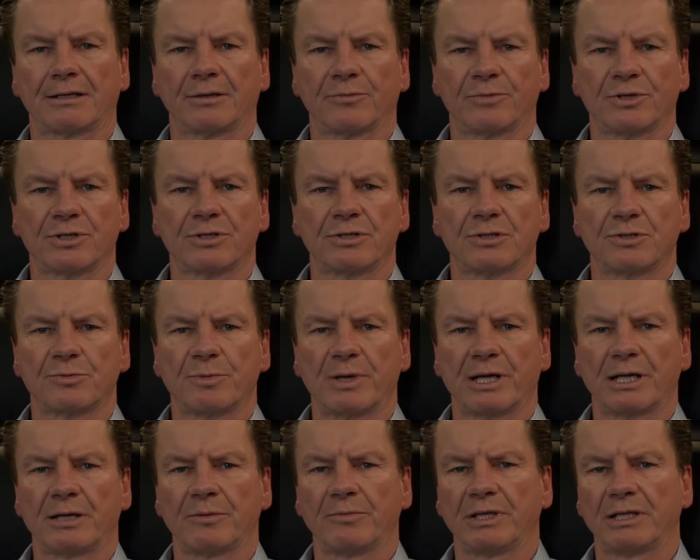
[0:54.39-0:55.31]
The
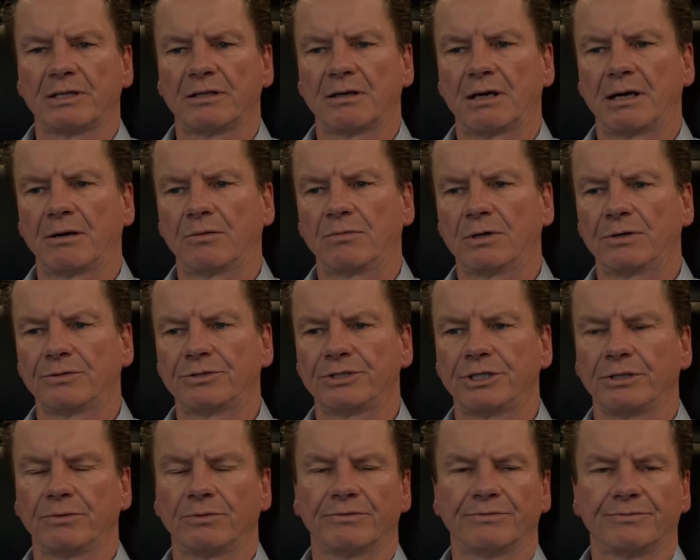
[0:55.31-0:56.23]
businessman in me thought, well,
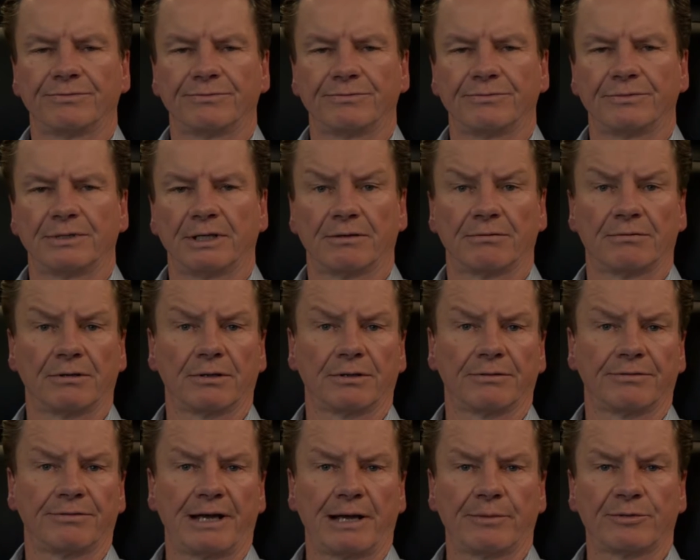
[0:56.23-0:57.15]
gee, we've done a really
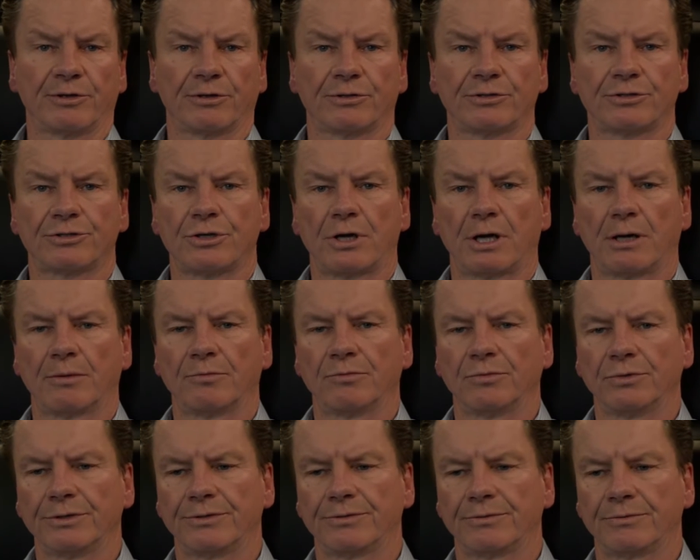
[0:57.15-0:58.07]
fabulous job
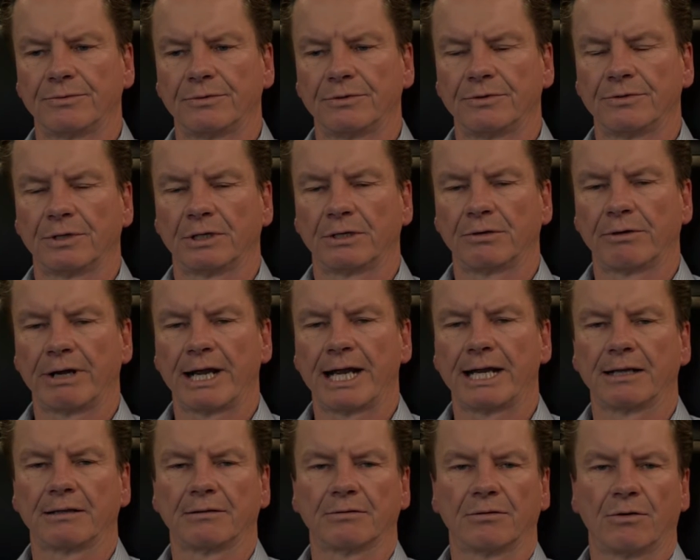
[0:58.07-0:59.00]
with
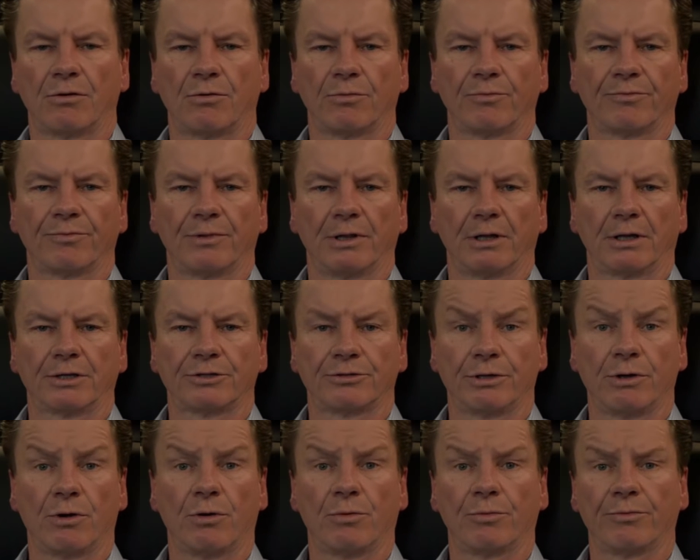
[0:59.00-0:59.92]
creating home,
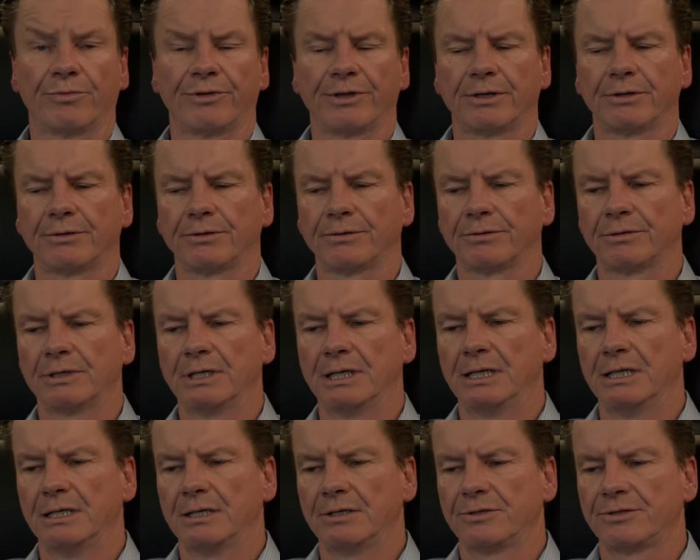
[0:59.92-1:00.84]
luxury home theater
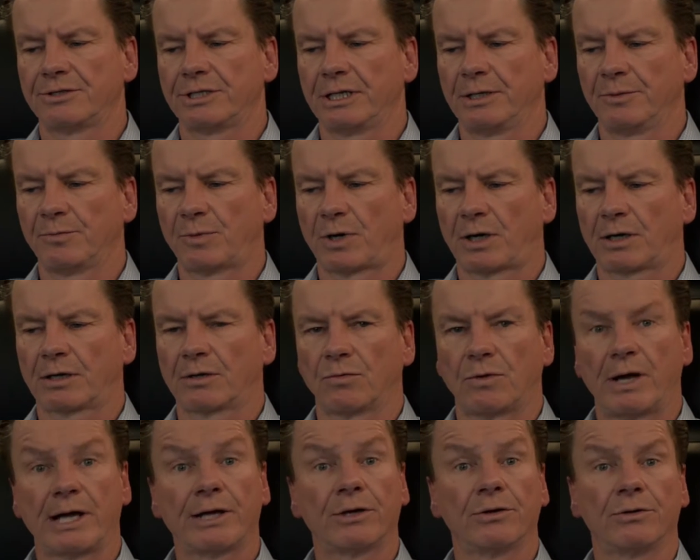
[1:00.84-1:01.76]
seating market,
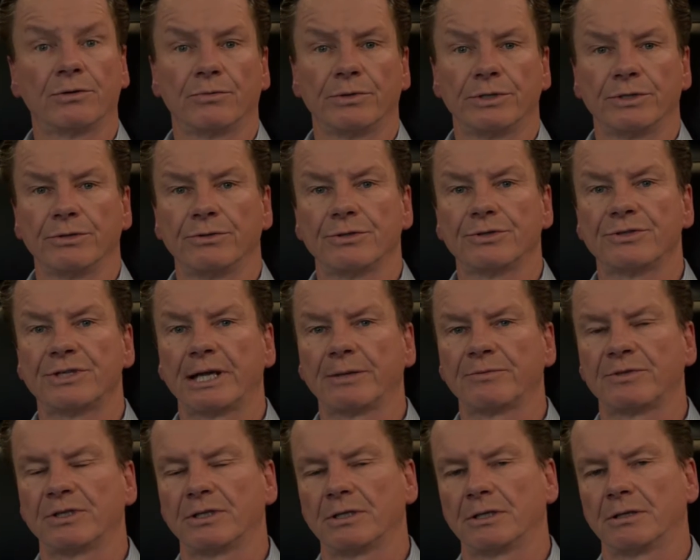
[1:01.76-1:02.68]
why couldn't we do the
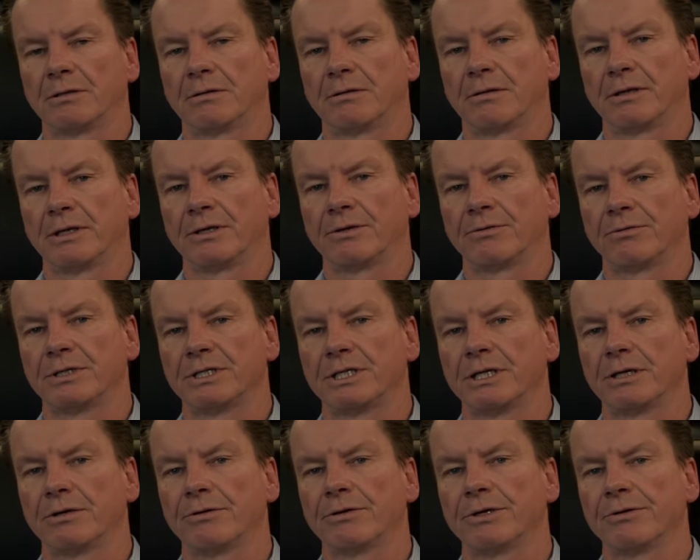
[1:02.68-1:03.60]
same to the theater
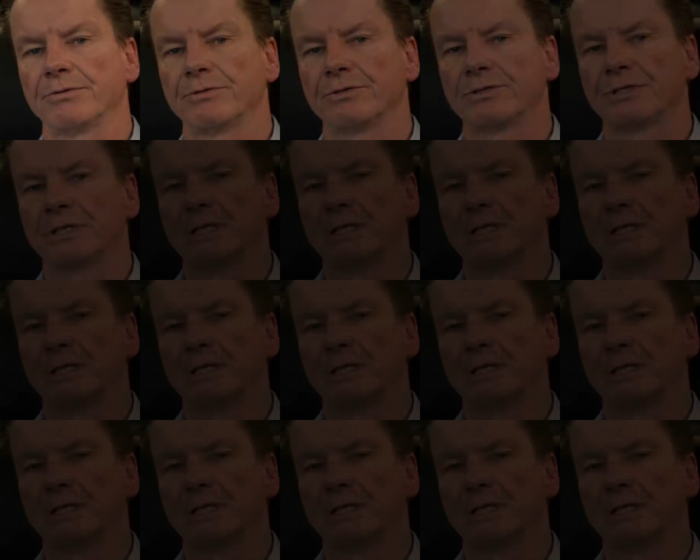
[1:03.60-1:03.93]
interiors?